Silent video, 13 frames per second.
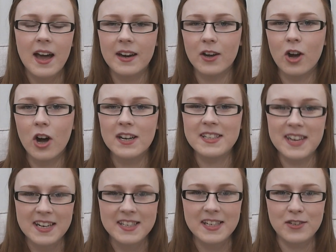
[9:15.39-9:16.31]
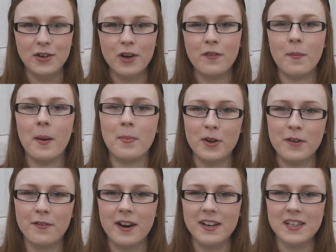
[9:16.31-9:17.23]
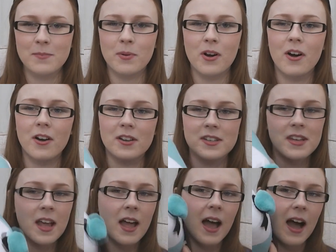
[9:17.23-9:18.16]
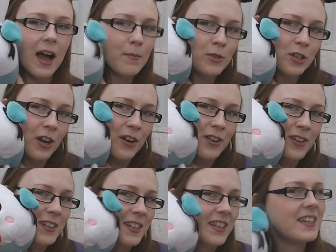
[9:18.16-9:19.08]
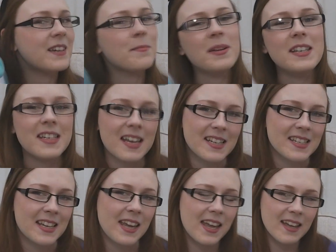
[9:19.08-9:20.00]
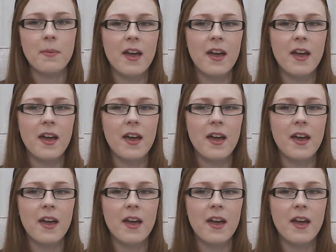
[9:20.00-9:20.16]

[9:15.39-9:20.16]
And I got a Daisy Duck for my boyfriend because I'm Donald, he can be Daisy.